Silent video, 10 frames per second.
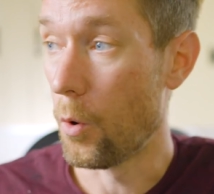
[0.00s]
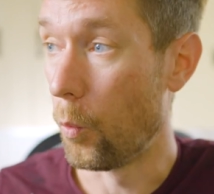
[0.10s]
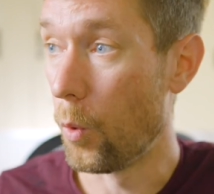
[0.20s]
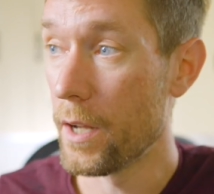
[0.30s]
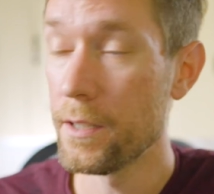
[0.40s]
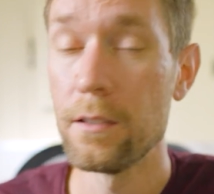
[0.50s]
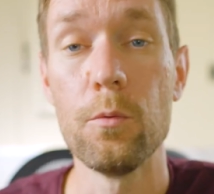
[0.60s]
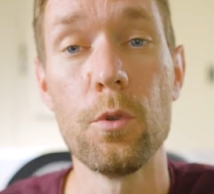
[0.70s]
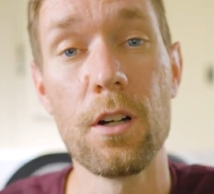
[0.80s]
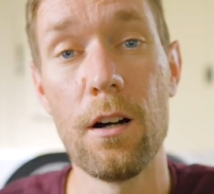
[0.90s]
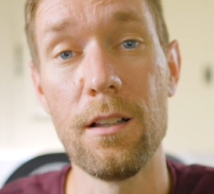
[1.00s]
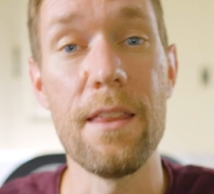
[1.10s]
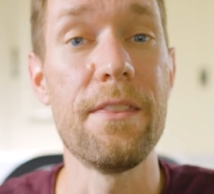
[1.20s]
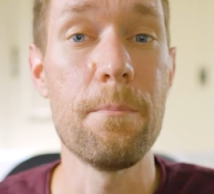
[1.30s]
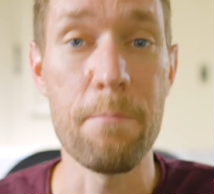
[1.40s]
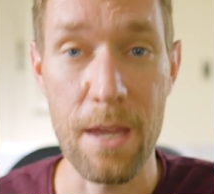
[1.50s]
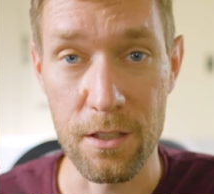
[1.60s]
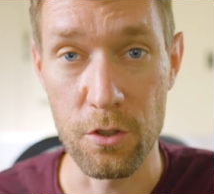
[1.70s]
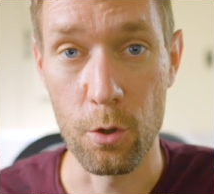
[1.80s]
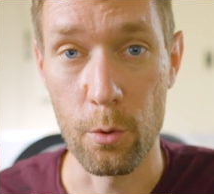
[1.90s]
One, we'll call it the
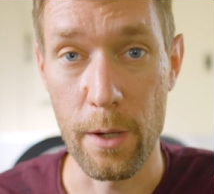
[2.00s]
manual